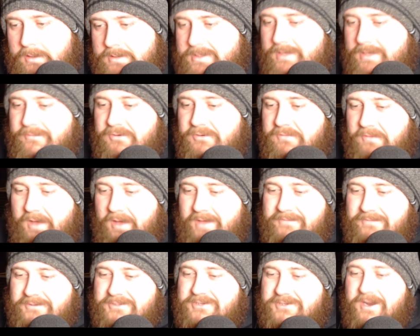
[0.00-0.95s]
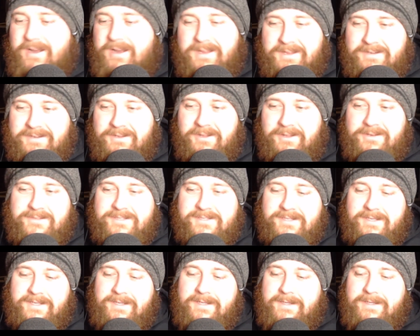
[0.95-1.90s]
Thank you for the 5 Australian dollars.
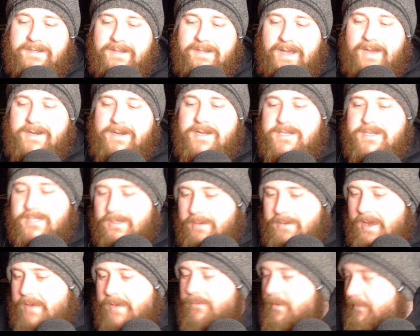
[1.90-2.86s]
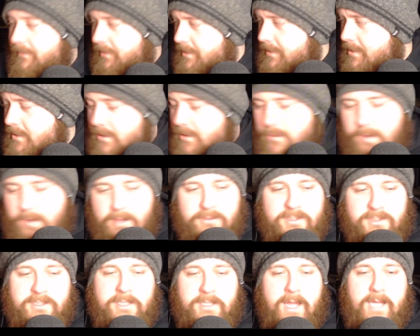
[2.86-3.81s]
I need some help. Who
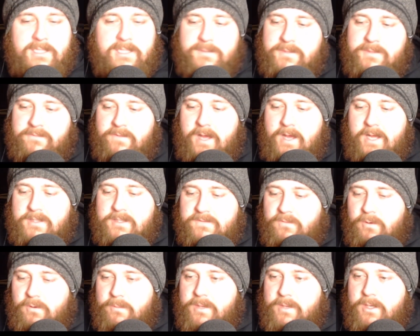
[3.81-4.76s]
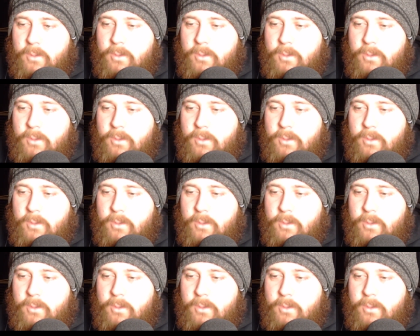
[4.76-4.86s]
else has got some advice for me?